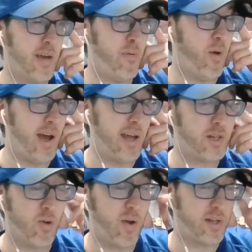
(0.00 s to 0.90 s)
Why
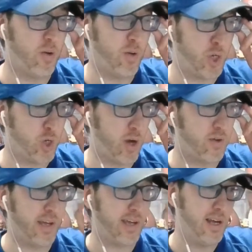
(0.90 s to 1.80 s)
Toronto is
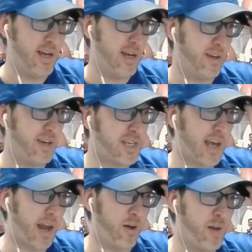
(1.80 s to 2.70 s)
struggling. At least they
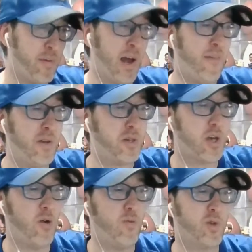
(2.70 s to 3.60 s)
got a little bit of offense
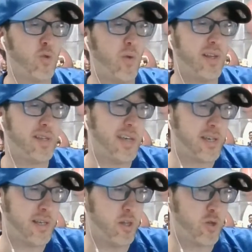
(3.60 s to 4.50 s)
going with
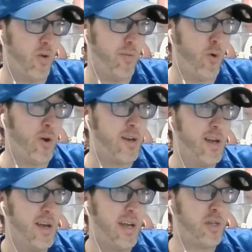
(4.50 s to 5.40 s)
26 on the scoreboard.
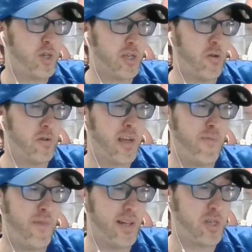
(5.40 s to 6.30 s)
It's just their
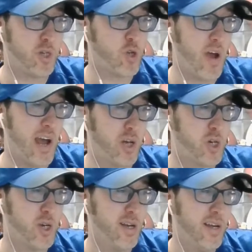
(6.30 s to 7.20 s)
defense is
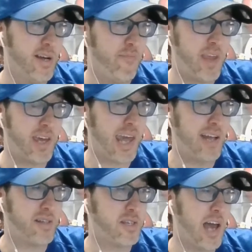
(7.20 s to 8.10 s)
trash. They
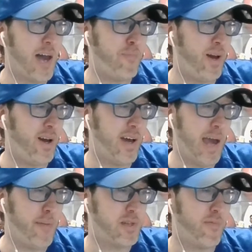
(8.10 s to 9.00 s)
can't stop
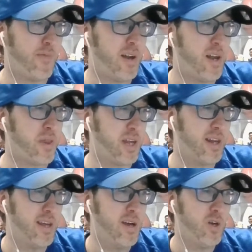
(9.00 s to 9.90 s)
Hamilton for nothing.
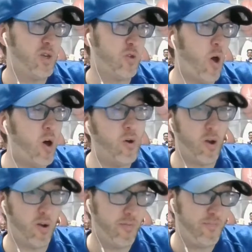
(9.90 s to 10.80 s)

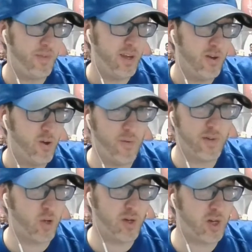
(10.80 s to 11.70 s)
Lawler, over
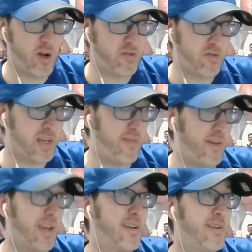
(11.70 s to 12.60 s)
200 yards receiving.
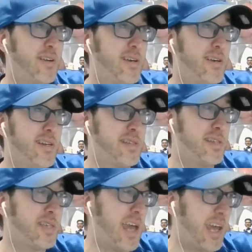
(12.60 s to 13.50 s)
It's
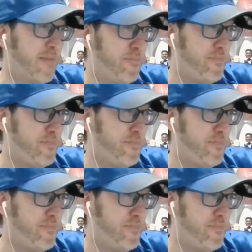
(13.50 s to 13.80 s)
insane.